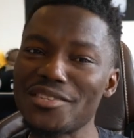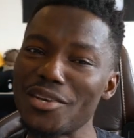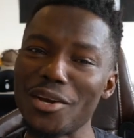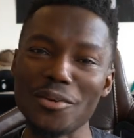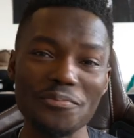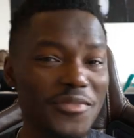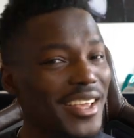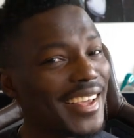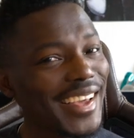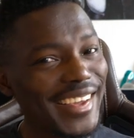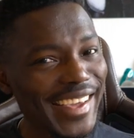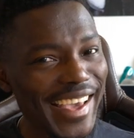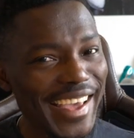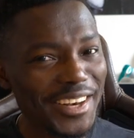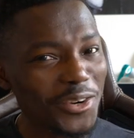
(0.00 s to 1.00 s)
So
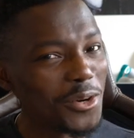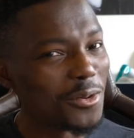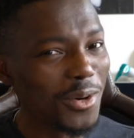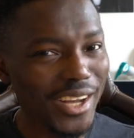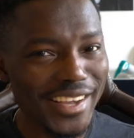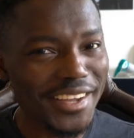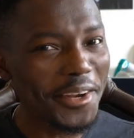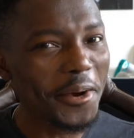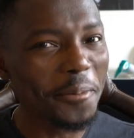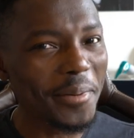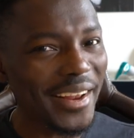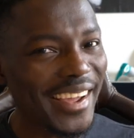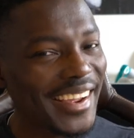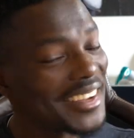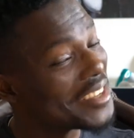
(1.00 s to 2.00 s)
again, all work and no
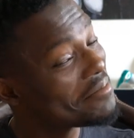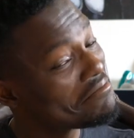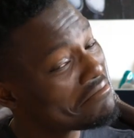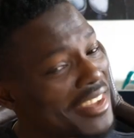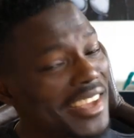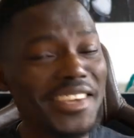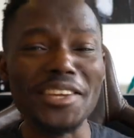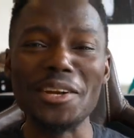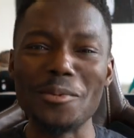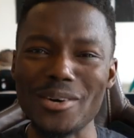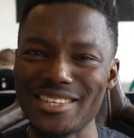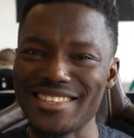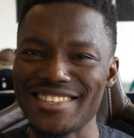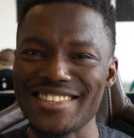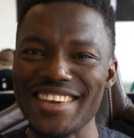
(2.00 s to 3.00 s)
play, you know
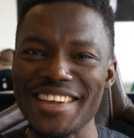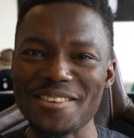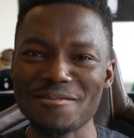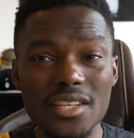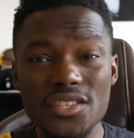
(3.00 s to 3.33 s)
what to say.